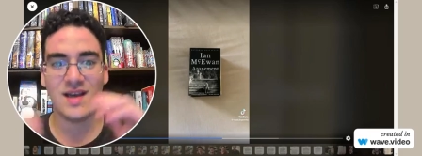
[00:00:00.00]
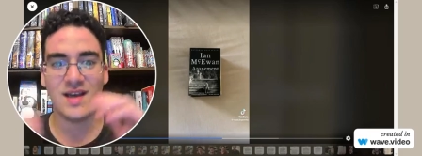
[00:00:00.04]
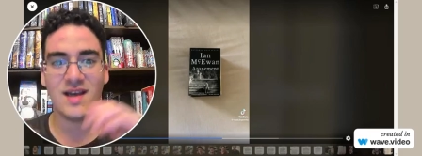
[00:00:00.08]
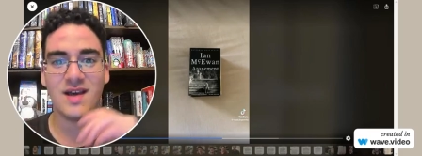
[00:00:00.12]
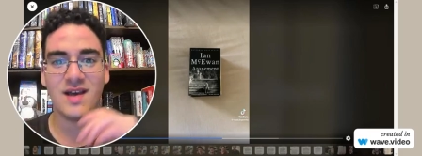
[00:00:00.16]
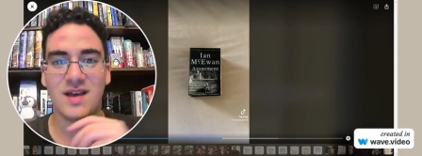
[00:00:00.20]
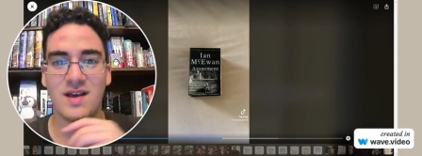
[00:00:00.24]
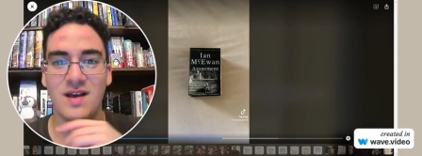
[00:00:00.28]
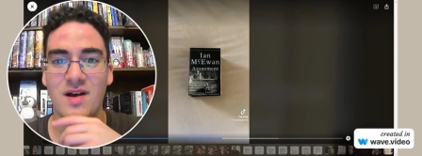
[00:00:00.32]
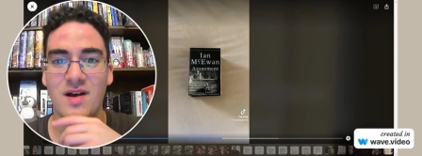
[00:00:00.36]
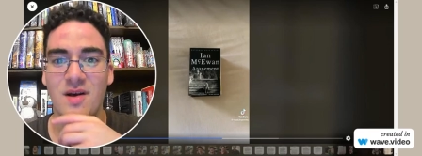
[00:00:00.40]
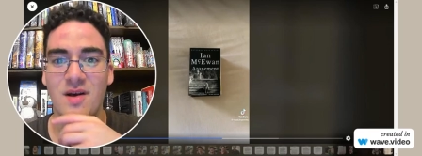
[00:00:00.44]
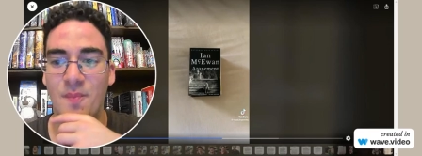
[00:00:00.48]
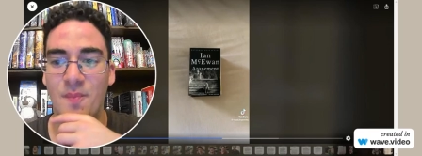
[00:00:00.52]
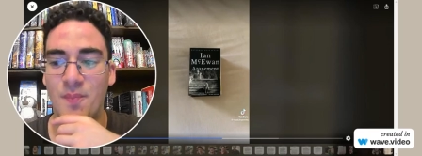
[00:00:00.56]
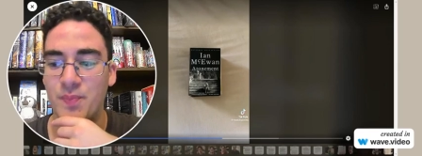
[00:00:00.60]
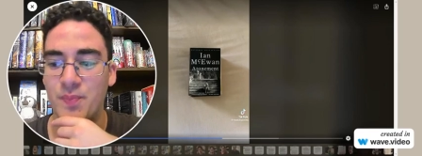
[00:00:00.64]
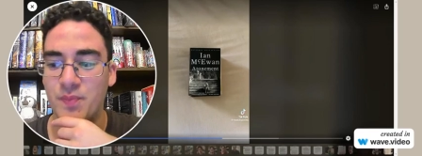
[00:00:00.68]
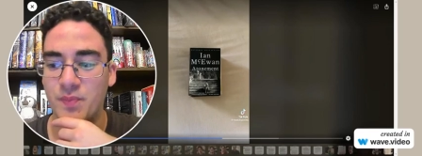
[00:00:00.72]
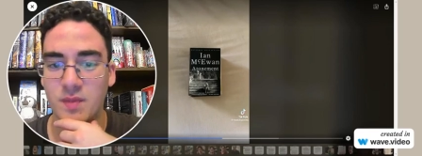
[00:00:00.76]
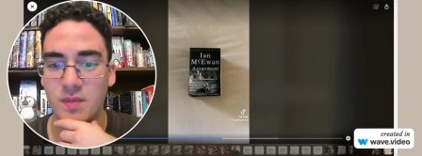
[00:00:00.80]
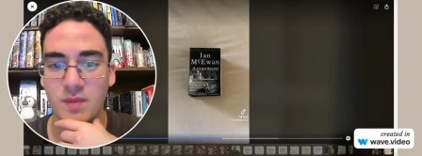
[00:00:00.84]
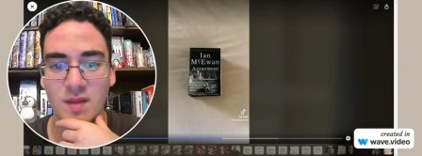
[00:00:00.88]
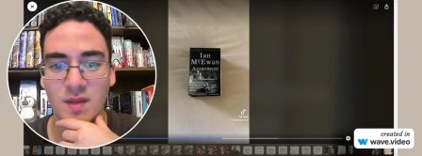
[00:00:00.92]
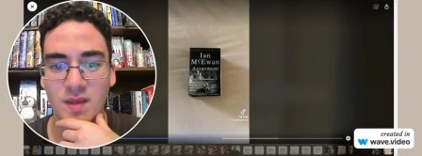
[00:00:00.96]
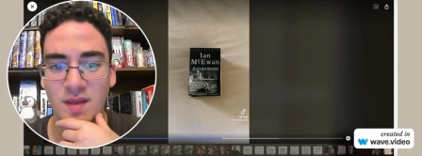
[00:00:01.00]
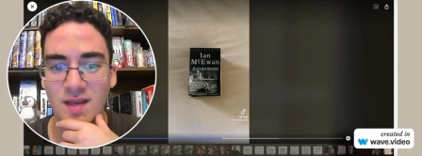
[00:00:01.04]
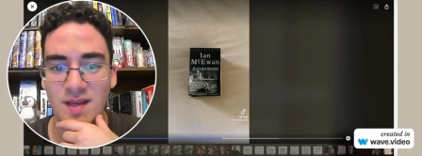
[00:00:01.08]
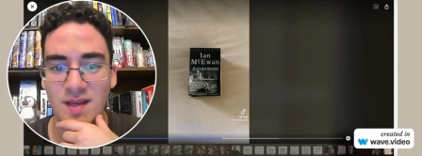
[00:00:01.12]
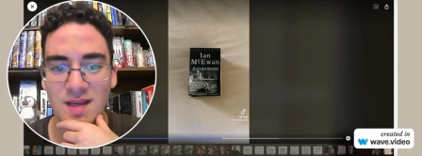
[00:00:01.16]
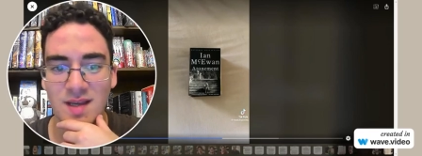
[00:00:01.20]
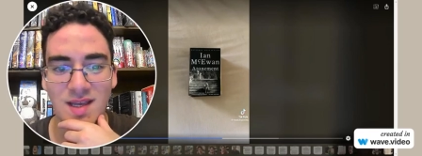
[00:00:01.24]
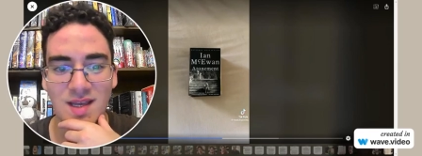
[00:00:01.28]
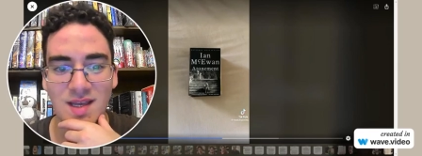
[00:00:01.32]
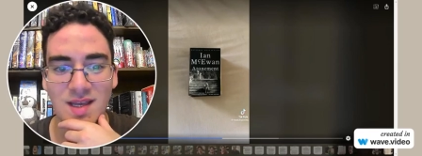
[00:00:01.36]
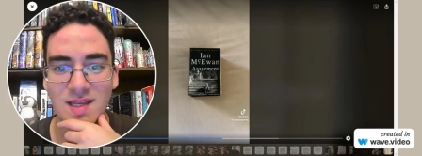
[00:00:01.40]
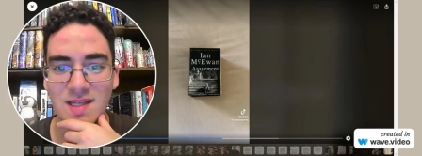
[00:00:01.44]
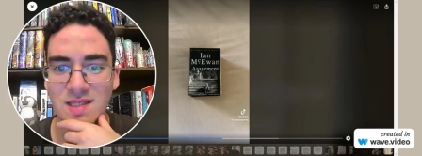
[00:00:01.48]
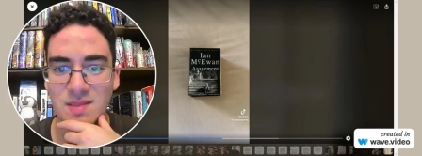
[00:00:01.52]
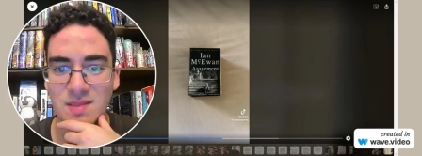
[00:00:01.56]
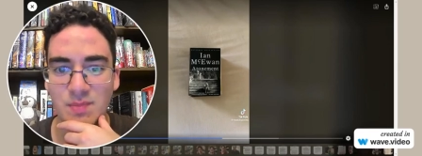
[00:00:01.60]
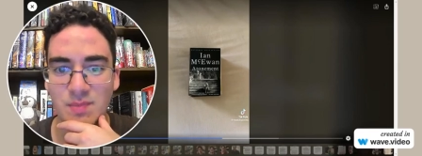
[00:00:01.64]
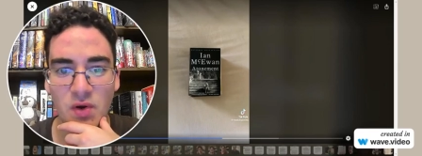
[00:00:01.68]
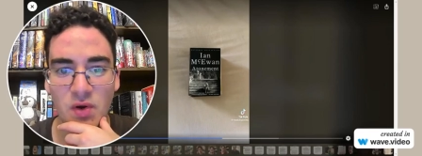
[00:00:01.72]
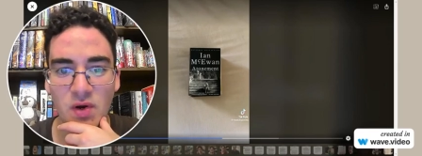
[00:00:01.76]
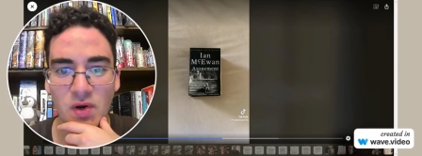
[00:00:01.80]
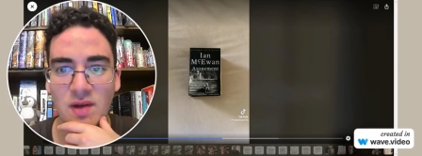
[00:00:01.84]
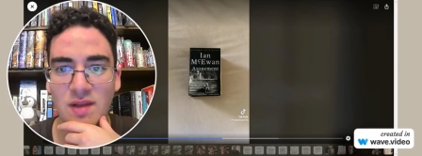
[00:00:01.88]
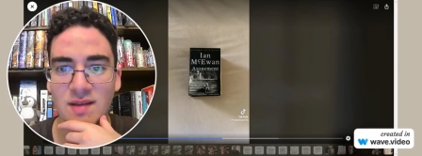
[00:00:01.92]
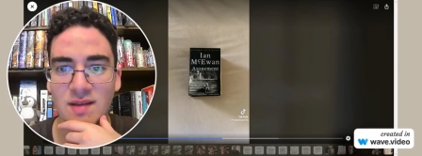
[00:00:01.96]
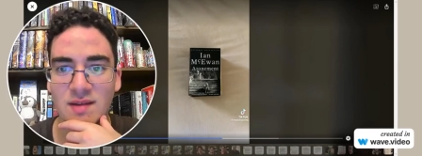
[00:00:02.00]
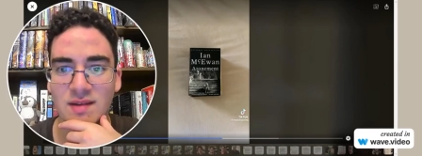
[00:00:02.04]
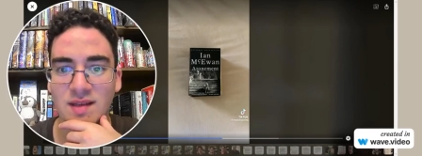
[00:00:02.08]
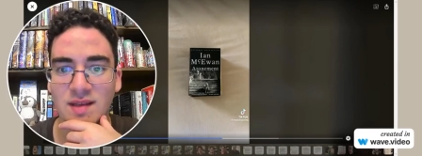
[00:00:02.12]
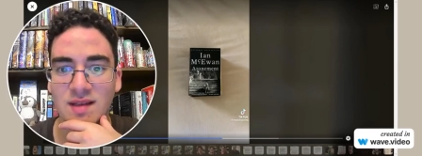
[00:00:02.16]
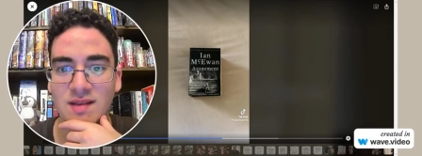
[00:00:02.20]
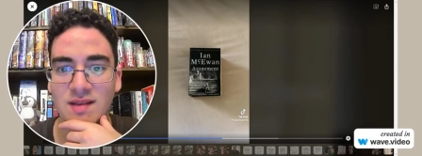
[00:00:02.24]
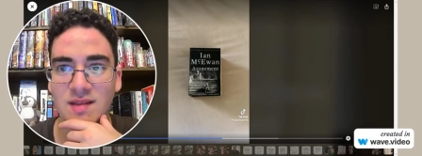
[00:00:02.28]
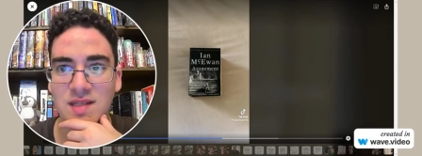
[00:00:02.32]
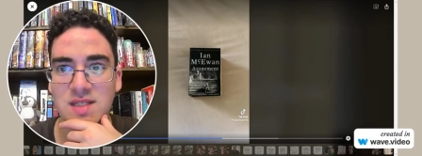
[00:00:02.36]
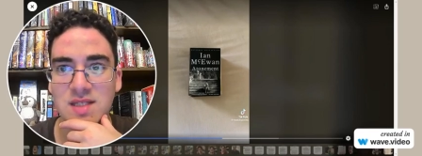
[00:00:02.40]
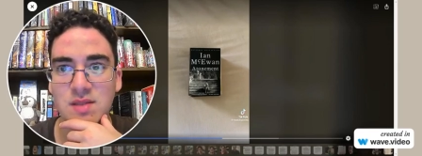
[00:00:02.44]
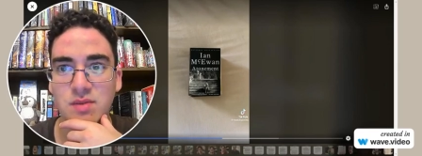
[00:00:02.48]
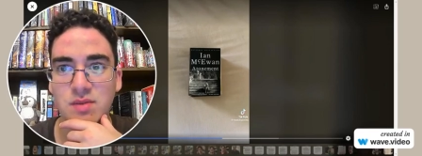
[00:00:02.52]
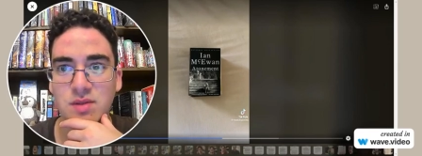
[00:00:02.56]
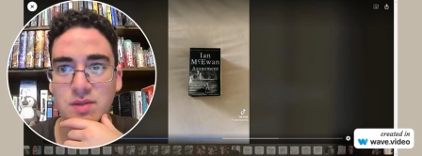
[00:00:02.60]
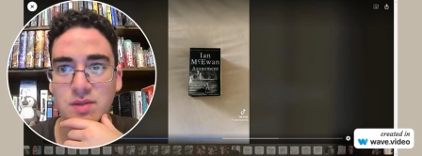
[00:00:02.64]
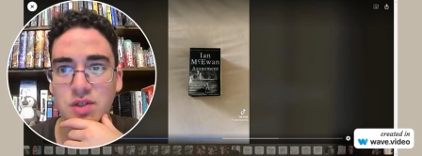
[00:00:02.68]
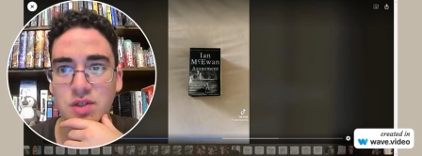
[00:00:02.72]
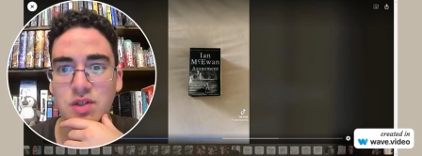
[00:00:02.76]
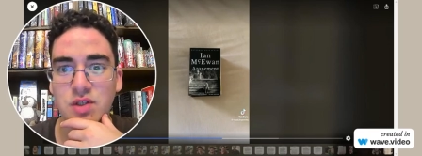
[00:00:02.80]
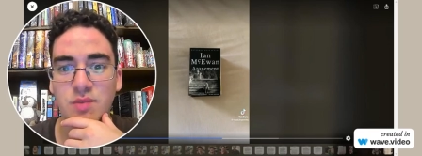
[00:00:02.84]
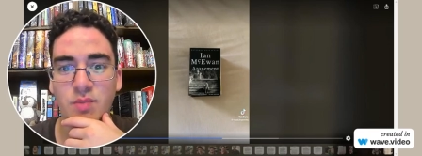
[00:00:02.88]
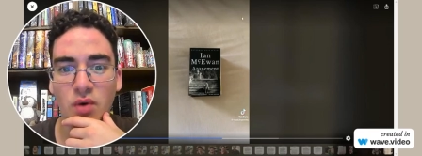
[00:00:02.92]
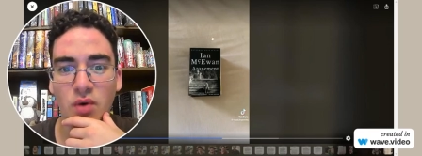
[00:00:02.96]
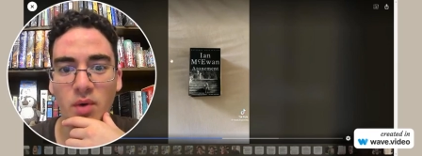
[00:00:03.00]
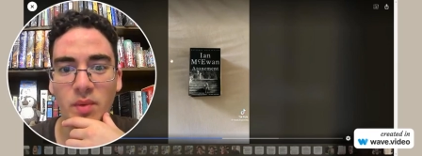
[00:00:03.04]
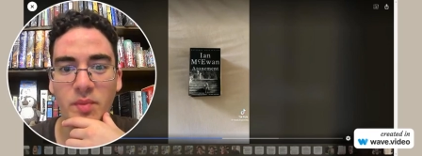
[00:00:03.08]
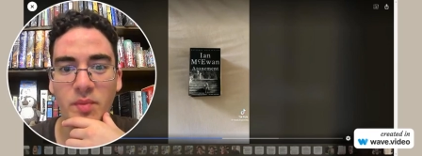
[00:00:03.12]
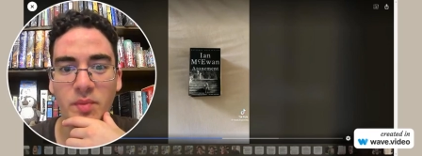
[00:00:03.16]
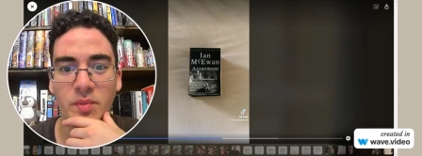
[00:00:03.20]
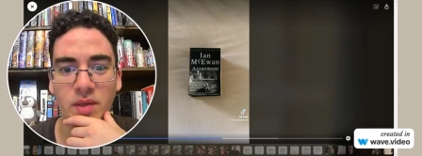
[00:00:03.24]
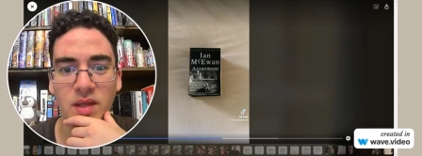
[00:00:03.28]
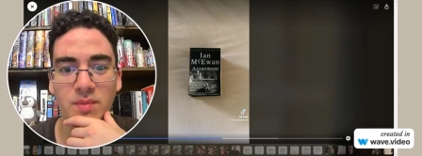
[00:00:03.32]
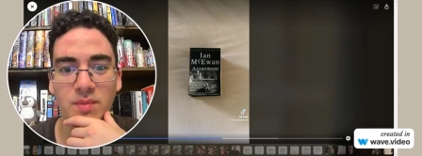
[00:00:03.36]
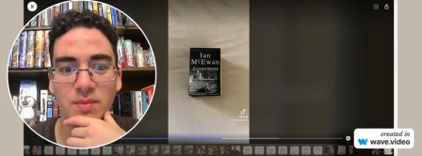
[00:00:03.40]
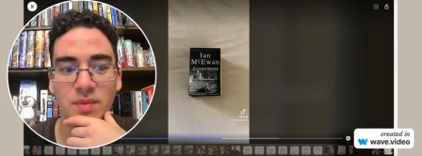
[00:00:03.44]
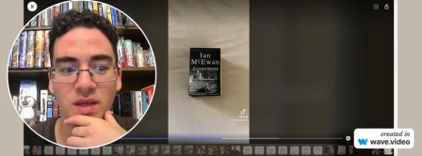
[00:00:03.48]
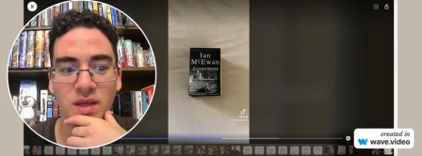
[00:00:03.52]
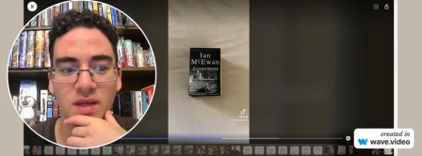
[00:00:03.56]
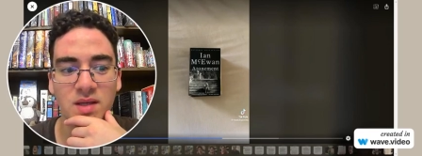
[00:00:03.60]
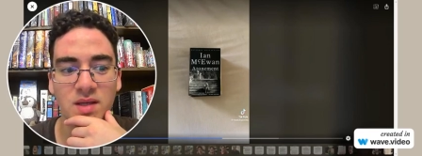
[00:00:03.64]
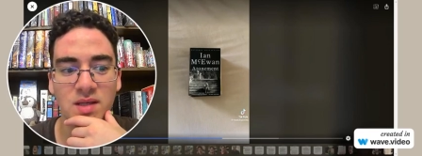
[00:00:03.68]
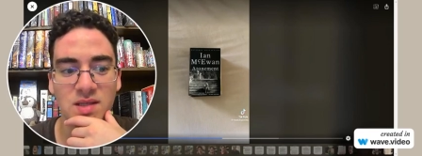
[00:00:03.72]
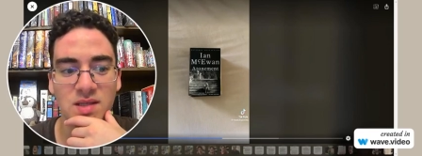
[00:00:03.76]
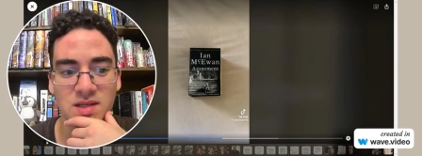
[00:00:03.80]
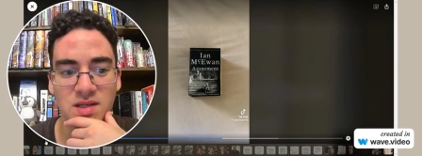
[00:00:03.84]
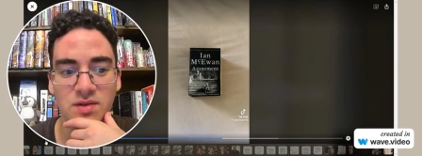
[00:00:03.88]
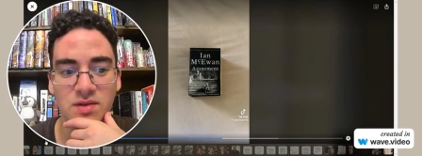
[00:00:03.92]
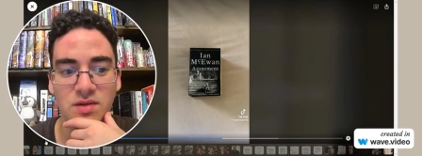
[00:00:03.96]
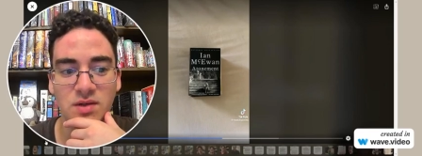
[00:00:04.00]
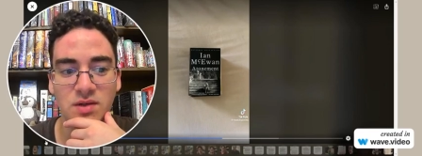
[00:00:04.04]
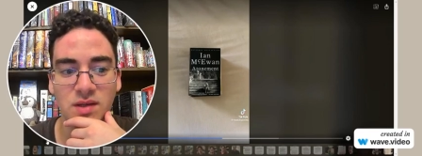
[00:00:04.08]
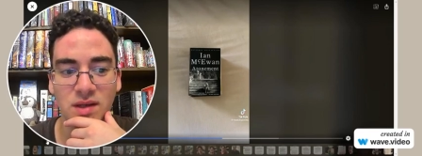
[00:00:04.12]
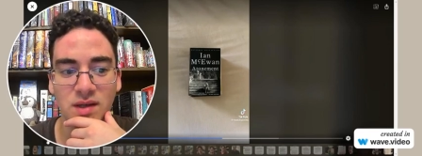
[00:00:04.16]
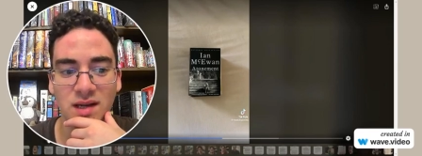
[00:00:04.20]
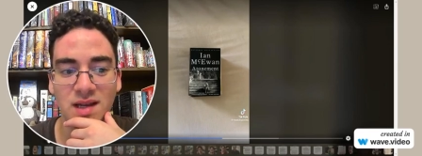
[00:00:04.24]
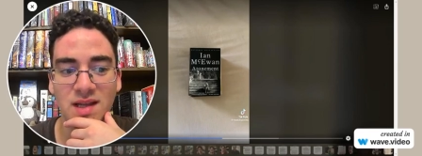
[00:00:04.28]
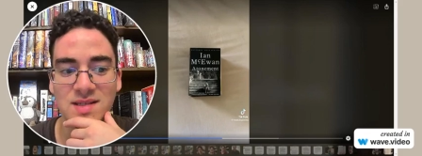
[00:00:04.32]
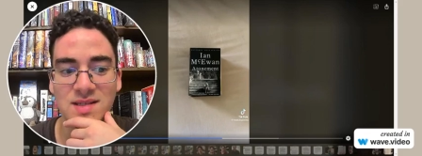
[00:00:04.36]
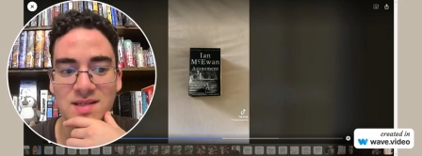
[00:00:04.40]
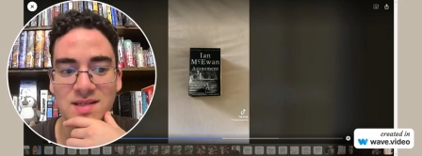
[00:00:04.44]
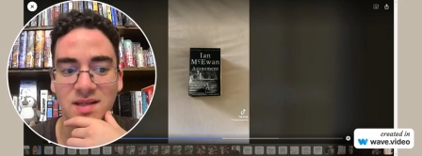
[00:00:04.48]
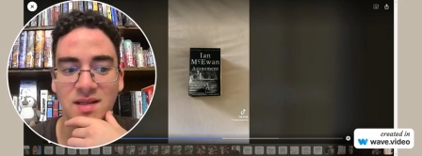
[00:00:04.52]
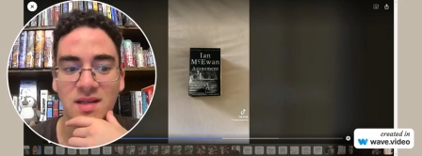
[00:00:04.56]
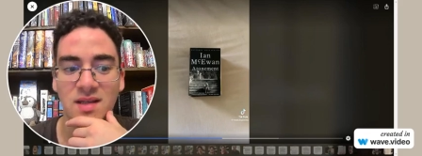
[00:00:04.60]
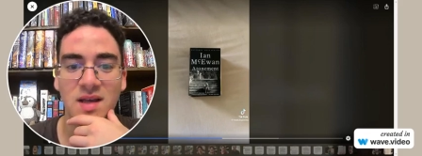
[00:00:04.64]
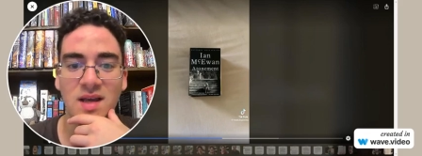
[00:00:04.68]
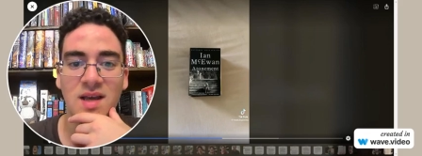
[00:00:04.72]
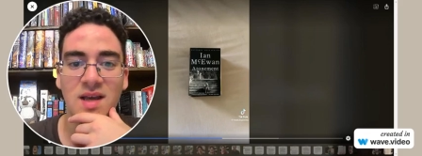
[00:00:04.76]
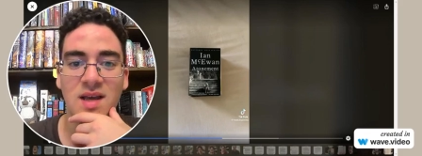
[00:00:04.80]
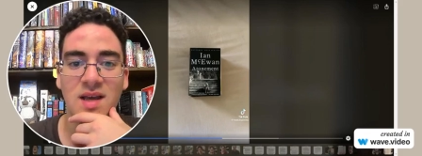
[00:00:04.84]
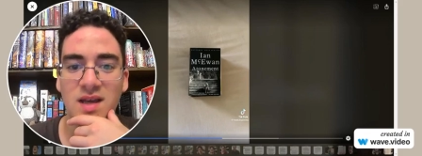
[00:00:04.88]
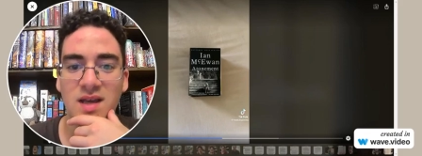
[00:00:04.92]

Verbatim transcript: Um, he is brilliant, and this should probably be considered a classic,